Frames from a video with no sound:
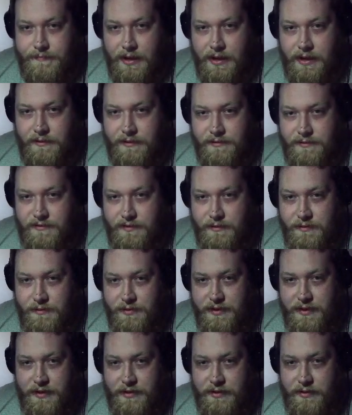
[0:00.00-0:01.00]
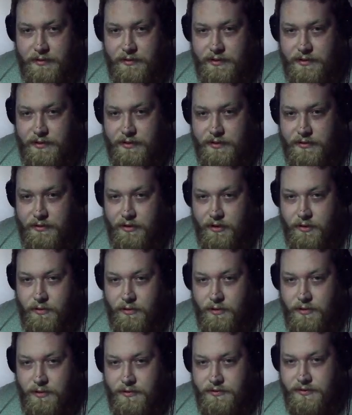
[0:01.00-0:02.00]
Let's see what they can do with it. Dark
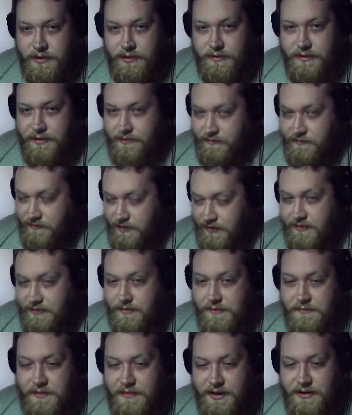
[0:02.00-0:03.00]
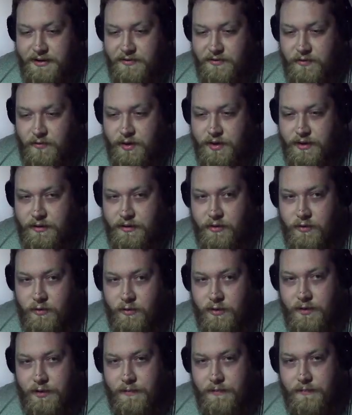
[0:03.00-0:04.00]
World Dealings, that's a -1,
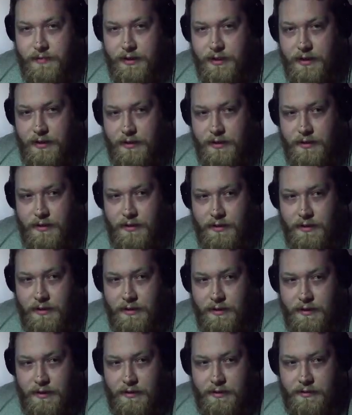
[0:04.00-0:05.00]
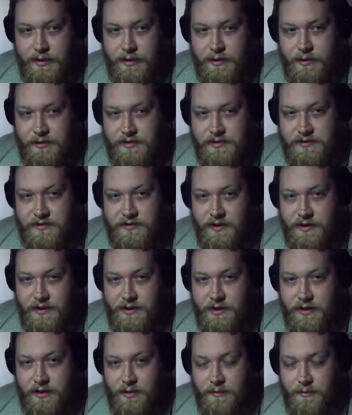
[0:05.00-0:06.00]
cool. They will discard
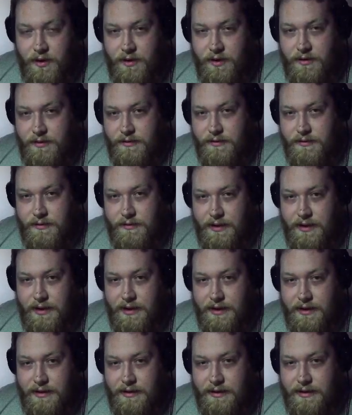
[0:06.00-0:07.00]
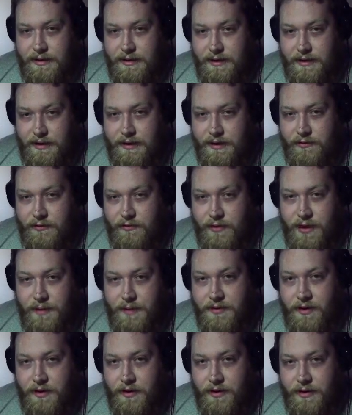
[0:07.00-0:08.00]
Yellow Marten and get a trap
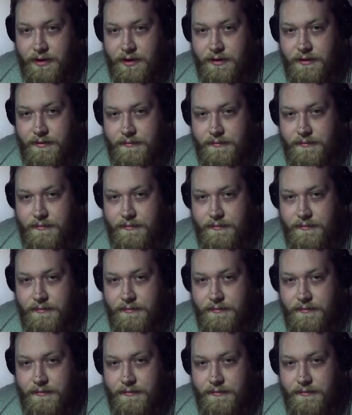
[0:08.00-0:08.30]
card here.